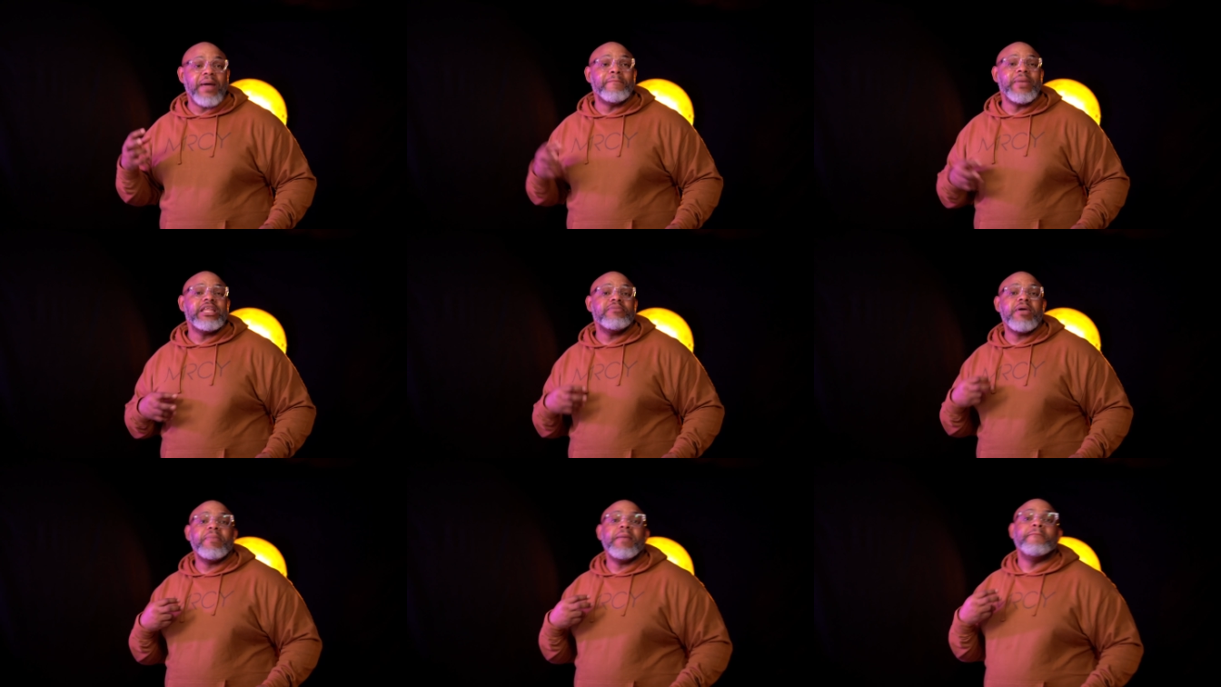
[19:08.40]
that made
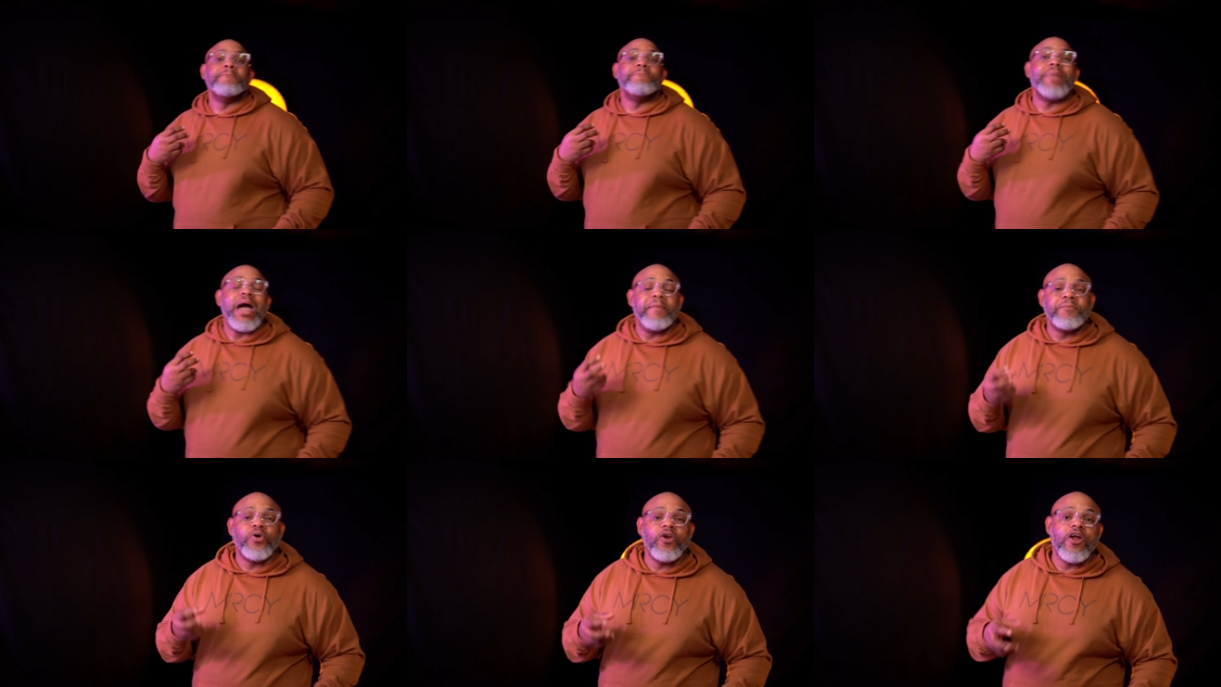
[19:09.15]
him a bit
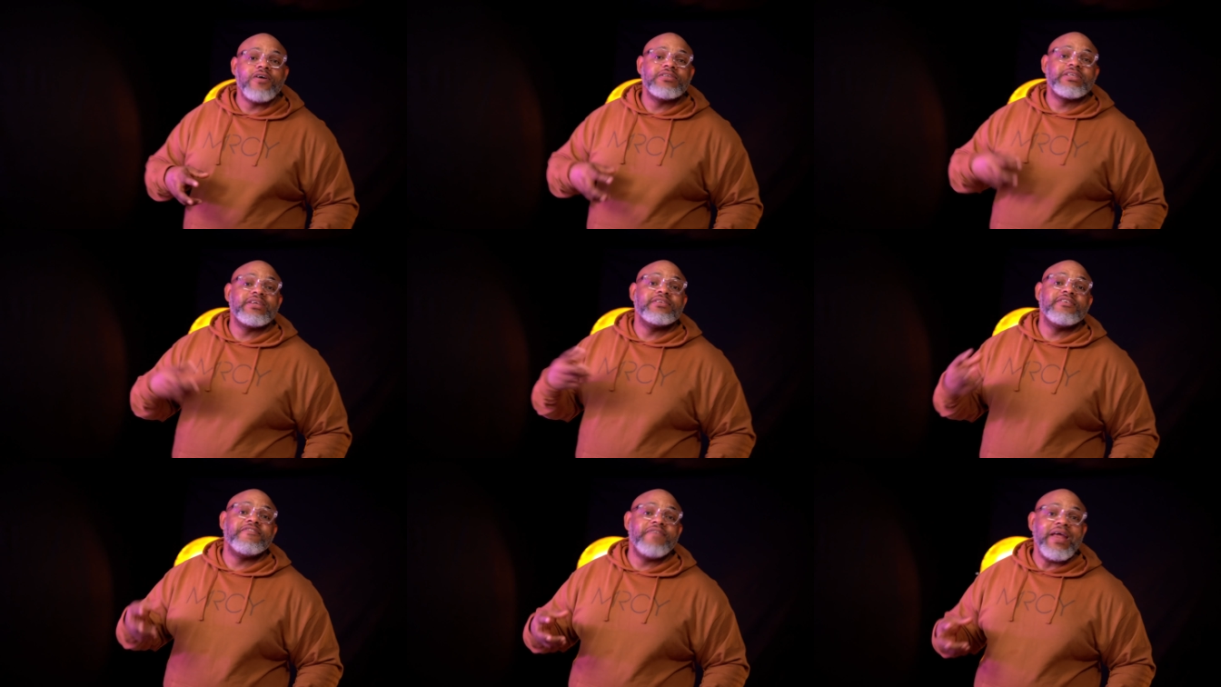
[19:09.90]
bipolar or
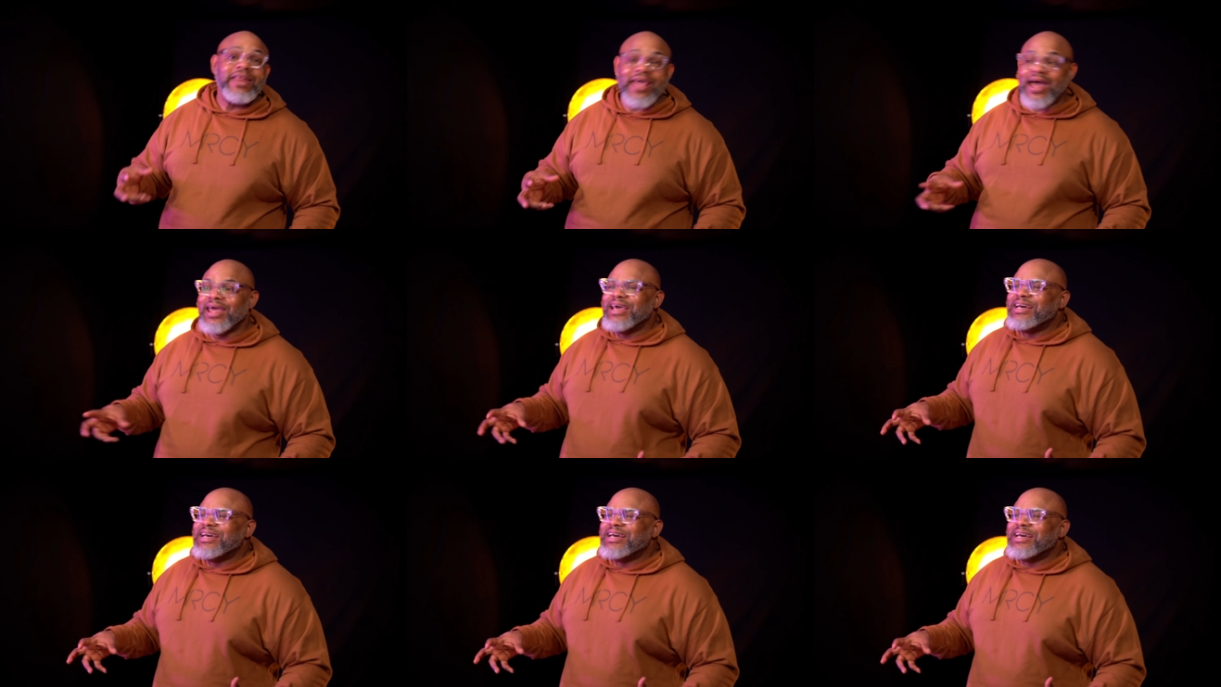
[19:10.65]
schizophrenia